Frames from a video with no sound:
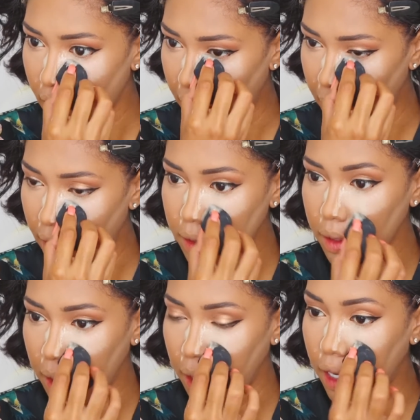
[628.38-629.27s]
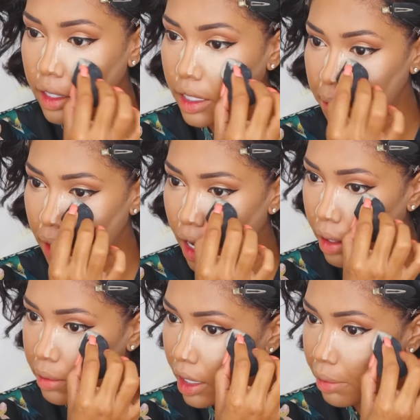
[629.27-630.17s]
I don't know, when I do a clean
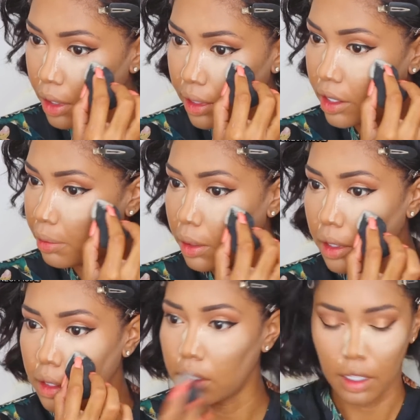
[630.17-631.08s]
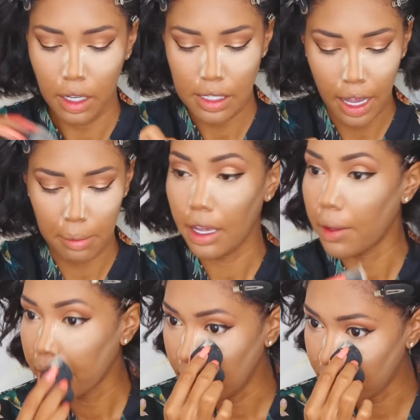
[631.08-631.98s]
like beauty blender type,
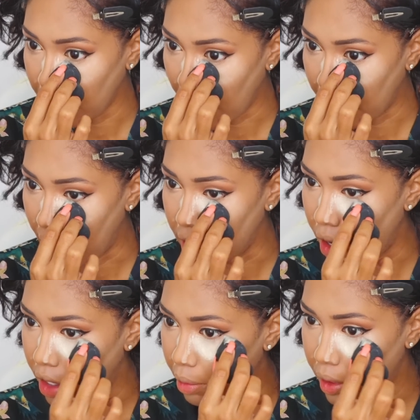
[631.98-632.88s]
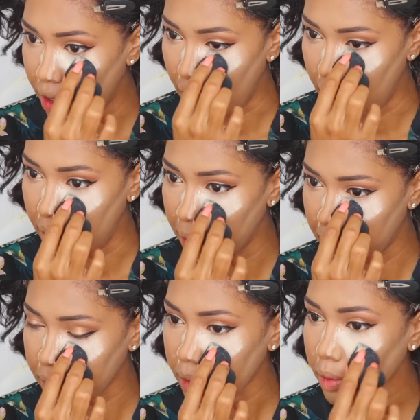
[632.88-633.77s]
I just feel like I get it on there more than
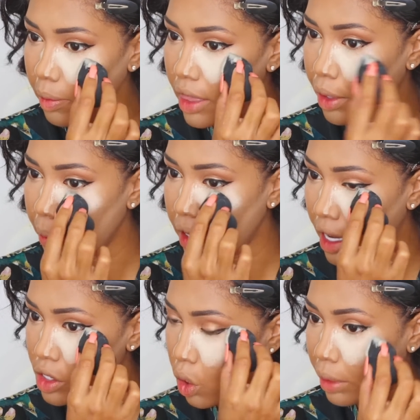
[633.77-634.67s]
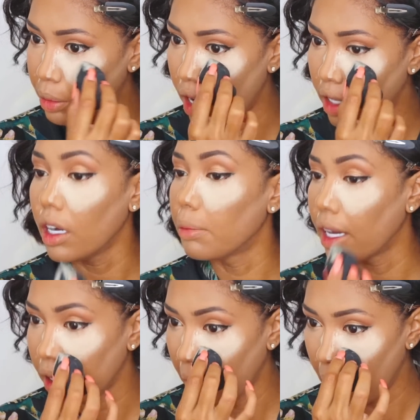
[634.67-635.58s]
the beauty blender has so much product. Oh,
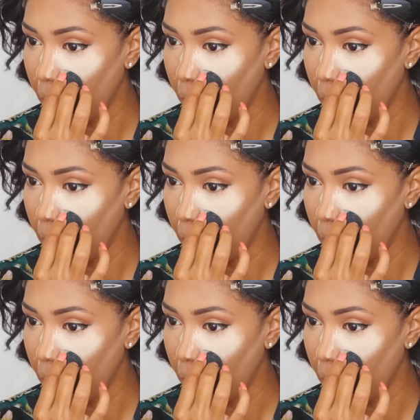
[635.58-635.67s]
mother.